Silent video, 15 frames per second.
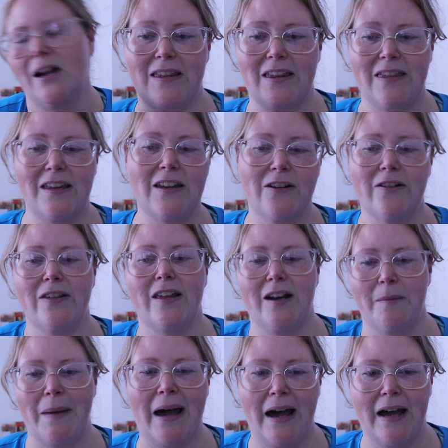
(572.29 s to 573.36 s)
The theater that
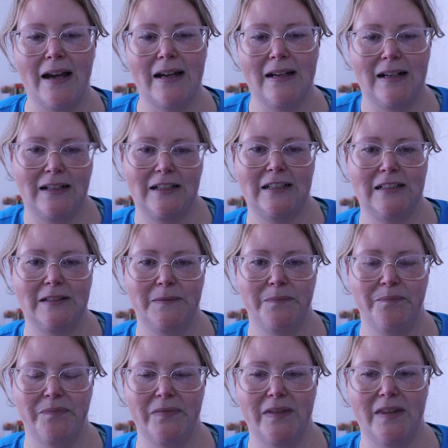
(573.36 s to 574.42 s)
I'm at, um,